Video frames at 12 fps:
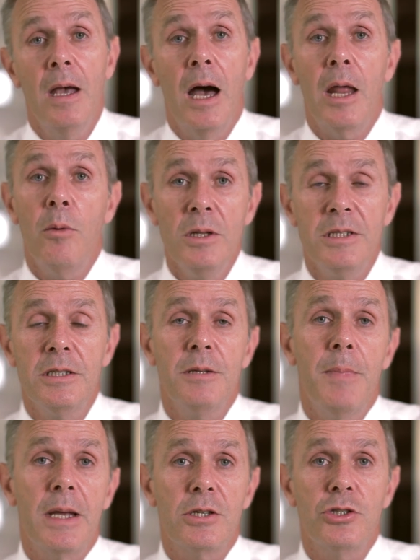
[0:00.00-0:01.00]
and I wanted to
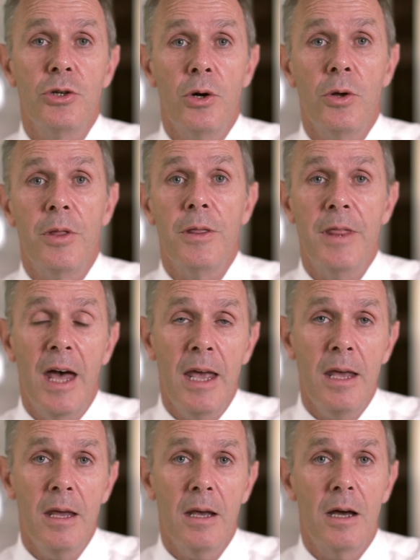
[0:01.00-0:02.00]
make sure that they